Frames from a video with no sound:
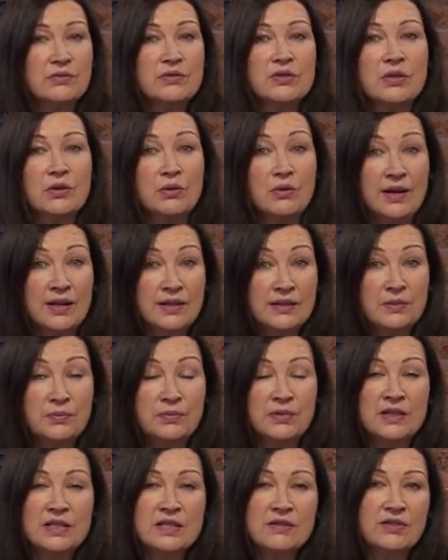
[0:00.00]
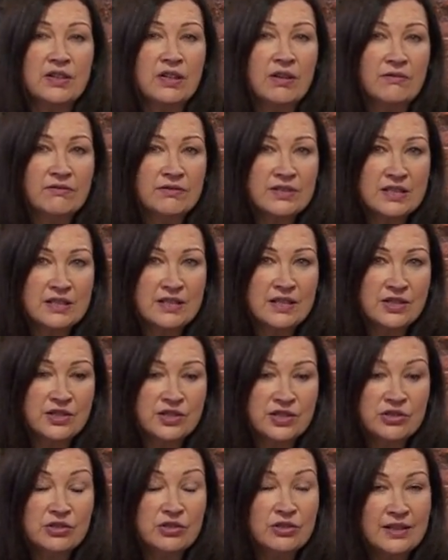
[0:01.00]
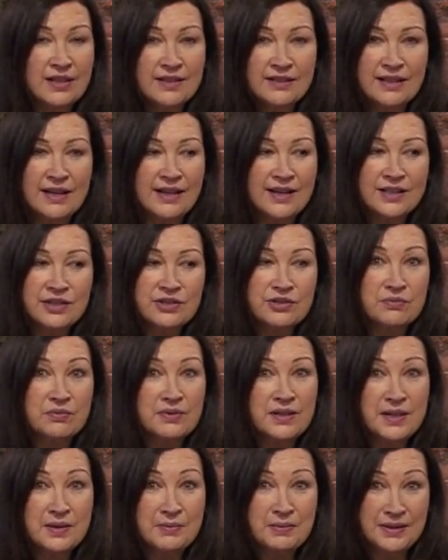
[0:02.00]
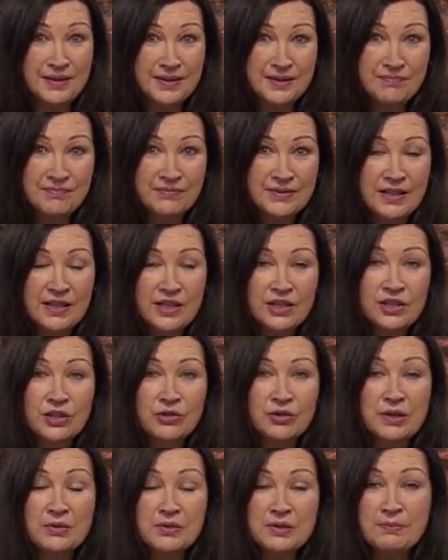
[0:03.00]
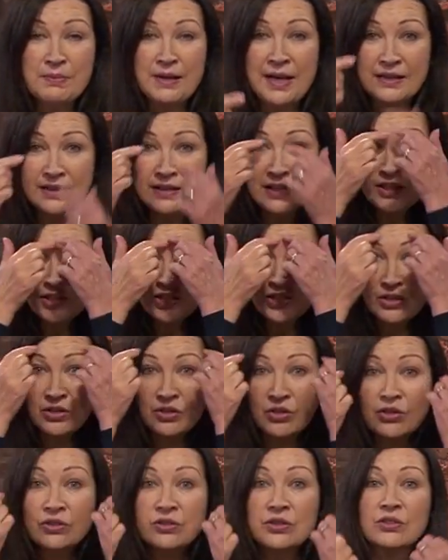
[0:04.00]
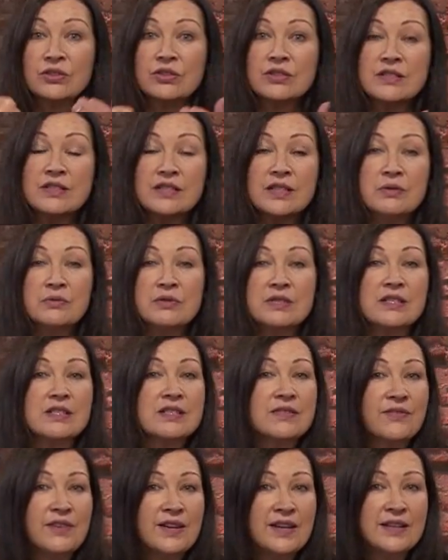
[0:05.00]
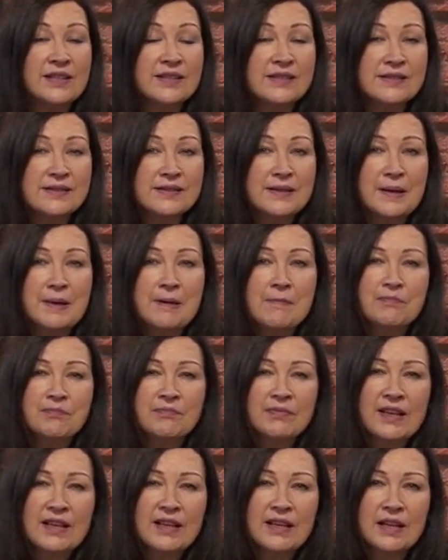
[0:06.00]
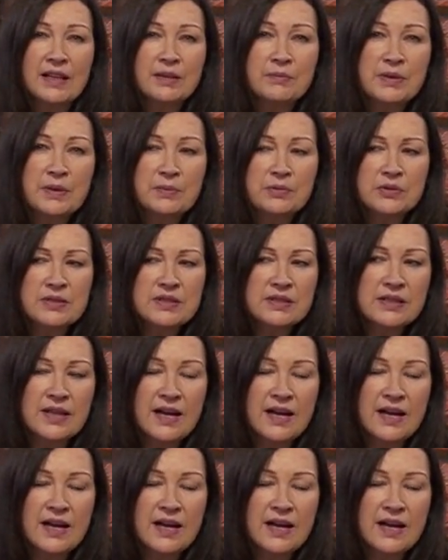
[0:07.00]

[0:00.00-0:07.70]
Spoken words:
was quite a place for conversation. You can't hide your baby. You know, he was bandaged and all you could see was his face. And people would say,